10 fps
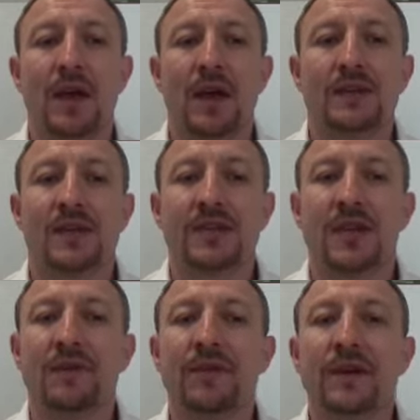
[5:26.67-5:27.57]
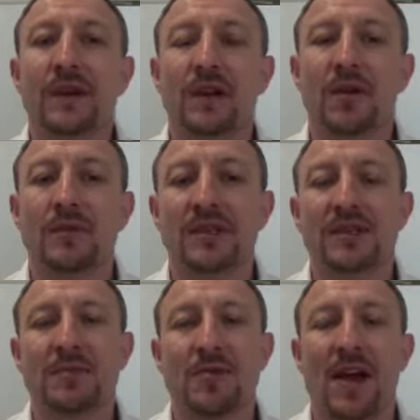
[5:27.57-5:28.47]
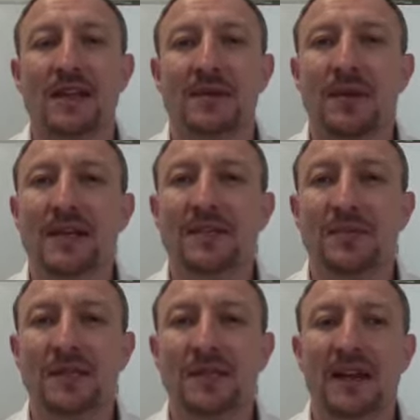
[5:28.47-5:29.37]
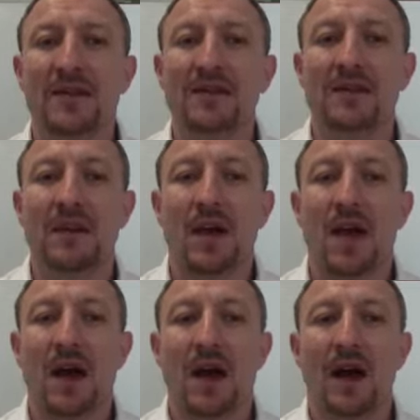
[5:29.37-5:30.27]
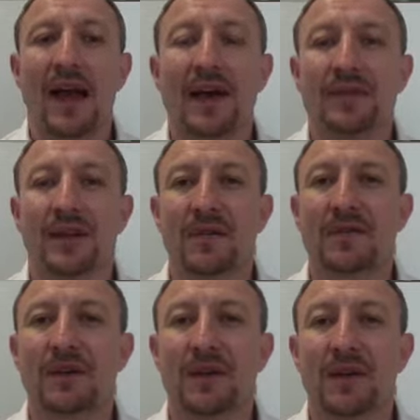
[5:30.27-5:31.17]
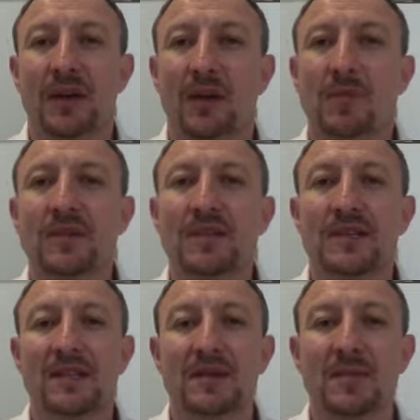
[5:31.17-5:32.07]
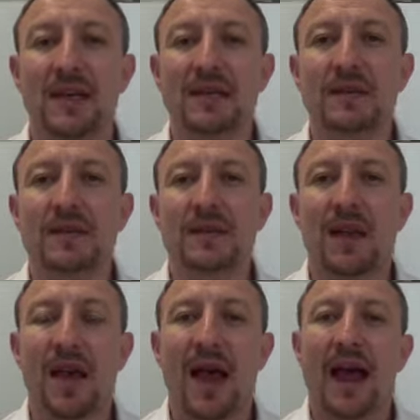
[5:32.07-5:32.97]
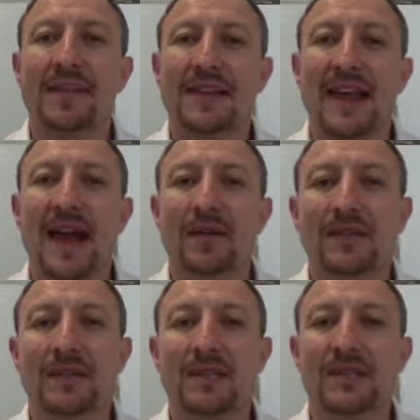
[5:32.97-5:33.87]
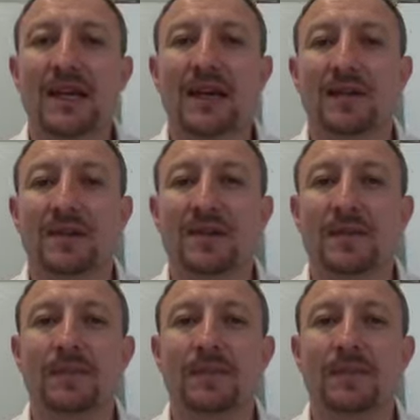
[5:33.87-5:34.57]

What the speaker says: So to convert kilometres per hour to metres per second, I have to convert the kilometres into metres and then the hours into seconds.